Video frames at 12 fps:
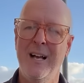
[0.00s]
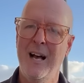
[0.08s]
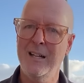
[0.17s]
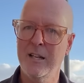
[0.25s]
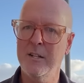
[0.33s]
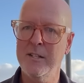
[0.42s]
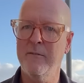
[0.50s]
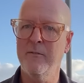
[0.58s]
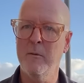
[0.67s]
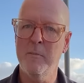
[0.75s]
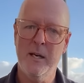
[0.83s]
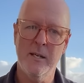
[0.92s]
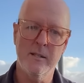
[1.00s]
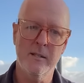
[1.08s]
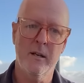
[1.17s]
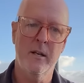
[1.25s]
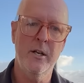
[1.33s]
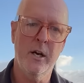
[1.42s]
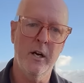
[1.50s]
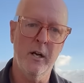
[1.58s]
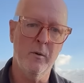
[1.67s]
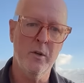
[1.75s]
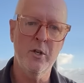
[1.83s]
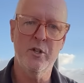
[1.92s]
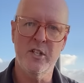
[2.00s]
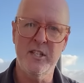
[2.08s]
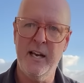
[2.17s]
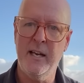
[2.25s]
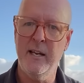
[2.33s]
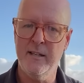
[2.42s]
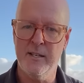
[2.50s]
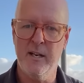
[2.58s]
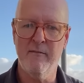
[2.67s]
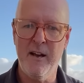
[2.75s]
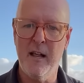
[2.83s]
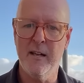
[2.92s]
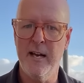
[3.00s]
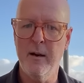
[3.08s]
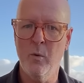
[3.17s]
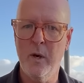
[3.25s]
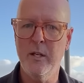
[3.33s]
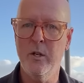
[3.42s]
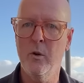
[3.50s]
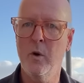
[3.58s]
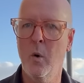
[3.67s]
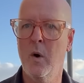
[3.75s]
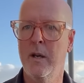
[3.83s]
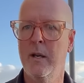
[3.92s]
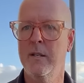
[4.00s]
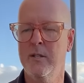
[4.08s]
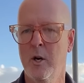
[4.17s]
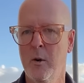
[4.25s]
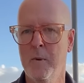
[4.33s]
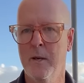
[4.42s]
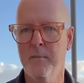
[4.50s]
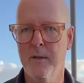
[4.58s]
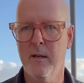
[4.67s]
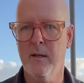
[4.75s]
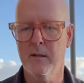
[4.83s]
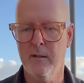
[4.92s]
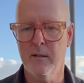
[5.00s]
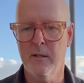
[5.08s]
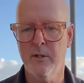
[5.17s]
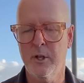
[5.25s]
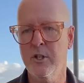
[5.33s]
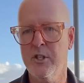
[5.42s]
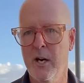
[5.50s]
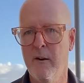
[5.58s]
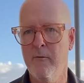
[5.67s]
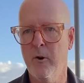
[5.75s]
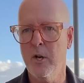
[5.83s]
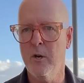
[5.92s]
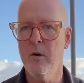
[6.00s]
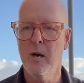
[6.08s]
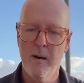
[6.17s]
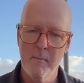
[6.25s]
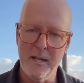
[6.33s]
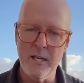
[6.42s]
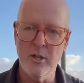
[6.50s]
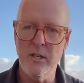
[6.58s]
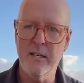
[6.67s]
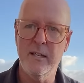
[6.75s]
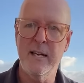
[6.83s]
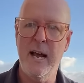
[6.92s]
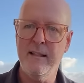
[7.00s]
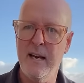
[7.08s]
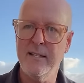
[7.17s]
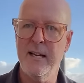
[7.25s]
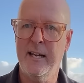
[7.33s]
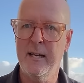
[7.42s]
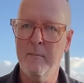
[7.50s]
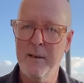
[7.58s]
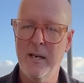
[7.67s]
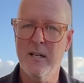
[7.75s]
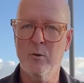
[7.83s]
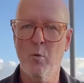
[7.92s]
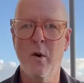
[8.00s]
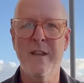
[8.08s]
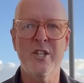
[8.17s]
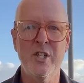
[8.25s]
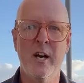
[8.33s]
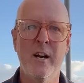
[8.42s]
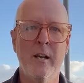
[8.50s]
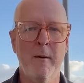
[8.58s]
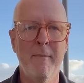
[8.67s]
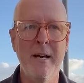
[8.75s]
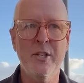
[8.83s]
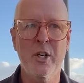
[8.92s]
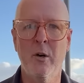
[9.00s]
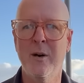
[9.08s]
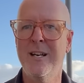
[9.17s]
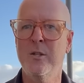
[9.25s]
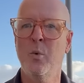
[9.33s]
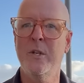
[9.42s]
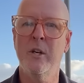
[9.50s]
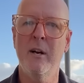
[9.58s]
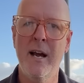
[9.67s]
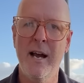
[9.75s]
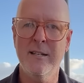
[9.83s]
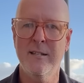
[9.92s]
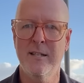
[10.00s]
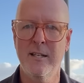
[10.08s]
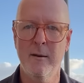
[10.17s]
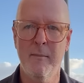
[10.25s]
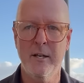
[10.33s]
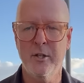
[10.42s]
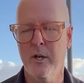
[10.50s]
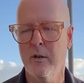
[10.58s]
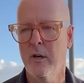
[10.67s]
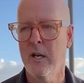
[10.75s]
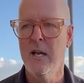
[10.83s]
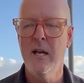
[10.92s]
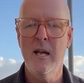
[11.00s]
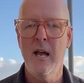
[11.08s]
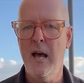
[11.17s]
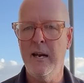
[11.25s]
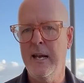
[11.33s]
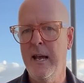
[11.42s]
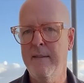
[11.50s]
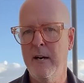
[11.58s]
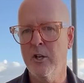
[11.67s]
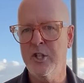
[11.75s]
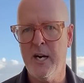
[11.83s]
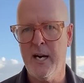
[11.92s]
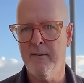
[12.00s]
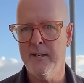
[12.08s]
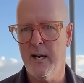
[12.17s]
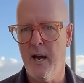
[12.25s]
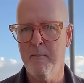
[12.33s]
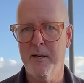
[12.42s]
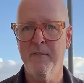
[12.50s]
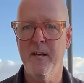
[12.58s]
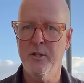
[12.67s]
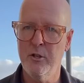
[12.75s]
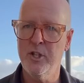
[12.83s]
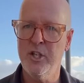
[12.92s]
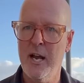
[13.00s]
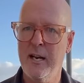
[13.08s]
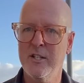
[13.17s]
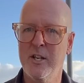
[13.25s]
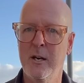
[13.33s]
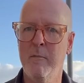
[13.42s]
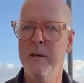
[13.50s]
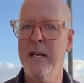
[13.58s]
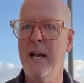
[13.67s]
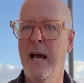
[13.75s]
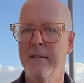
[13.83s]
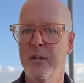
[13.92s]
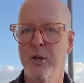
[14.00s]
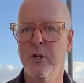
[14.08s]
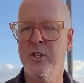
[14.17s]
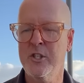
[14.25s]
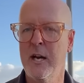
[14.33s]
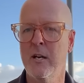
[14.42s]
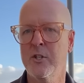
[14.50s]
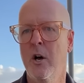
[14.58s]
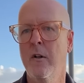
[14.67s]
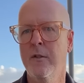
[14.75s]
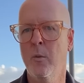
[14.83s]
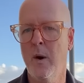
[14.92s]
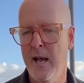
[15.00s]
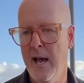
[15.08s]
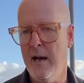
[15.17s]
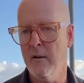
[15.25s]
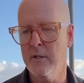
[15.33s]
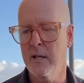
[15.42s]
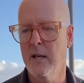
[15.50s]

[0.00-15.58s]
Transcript: a little different because you're going to use the ticket. It's going to validate when you go in. It's going to open up the, the turnstile for you. But then you need to take that ticket because where they check on the metro is when you're exiting the metro. And again, they don't check every time, but if they do check, it's going to be at the turnstiles on the way out.